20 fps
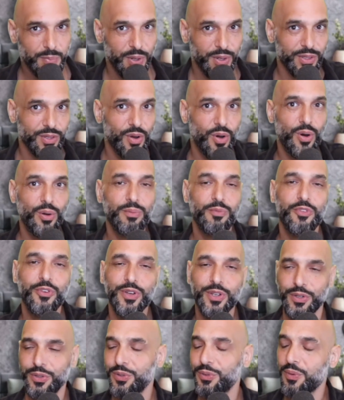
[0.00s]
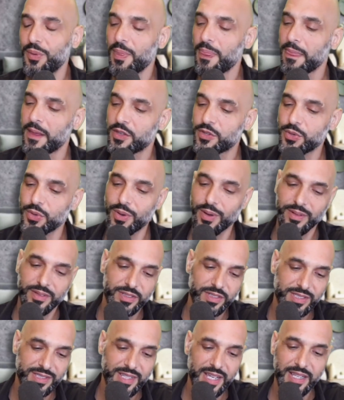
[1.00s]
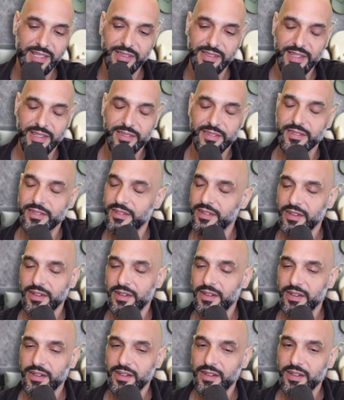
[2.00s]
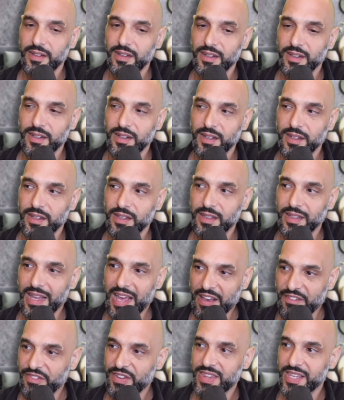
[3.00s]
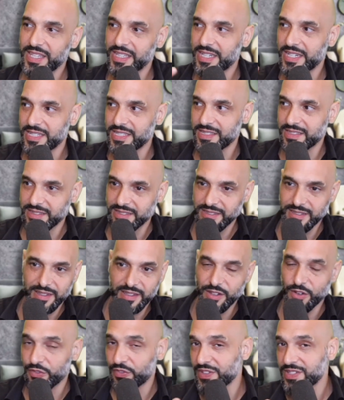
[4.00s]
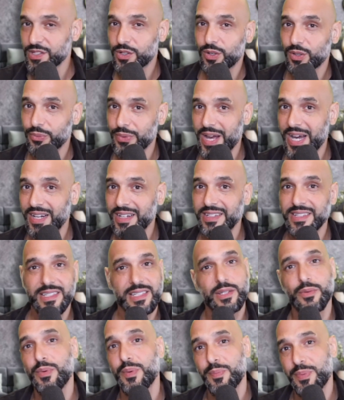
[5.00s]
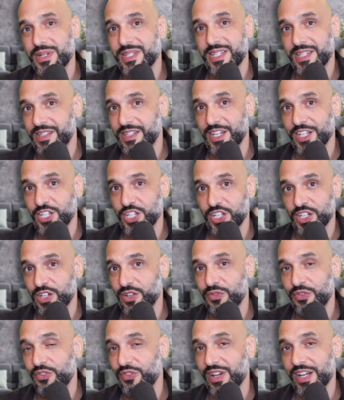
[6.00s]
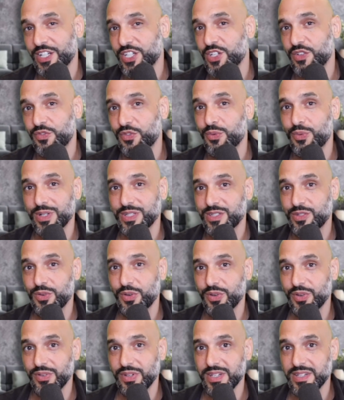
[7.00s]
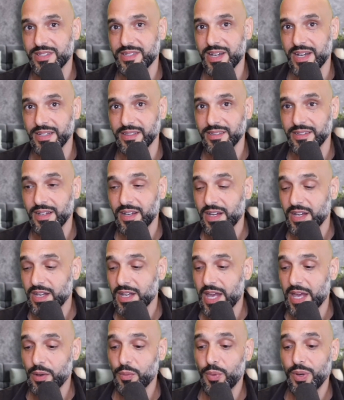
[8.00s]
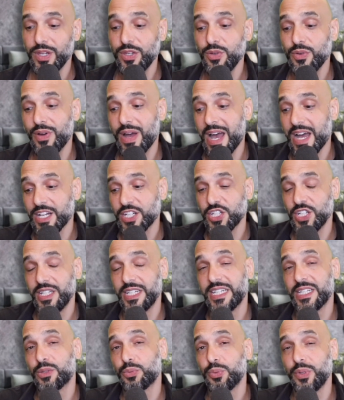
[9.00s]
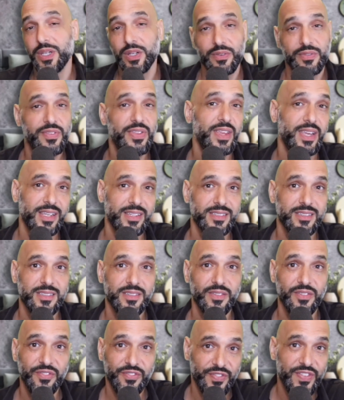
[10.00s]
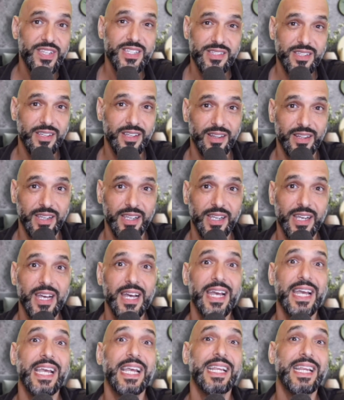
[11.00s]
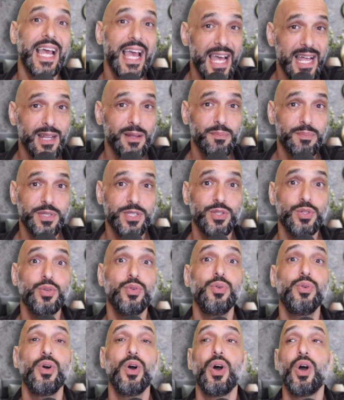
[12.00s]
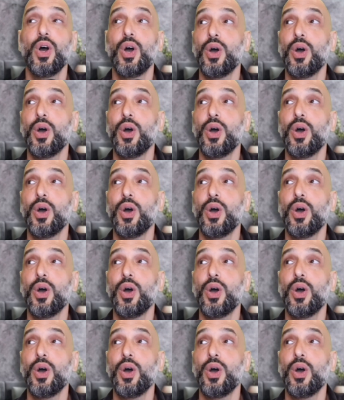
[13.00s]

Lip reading: point home for you so you understand that everything that is your physical reality is a representation and reflection for what's going on inside. And when you actually get rid of things physically, it helps you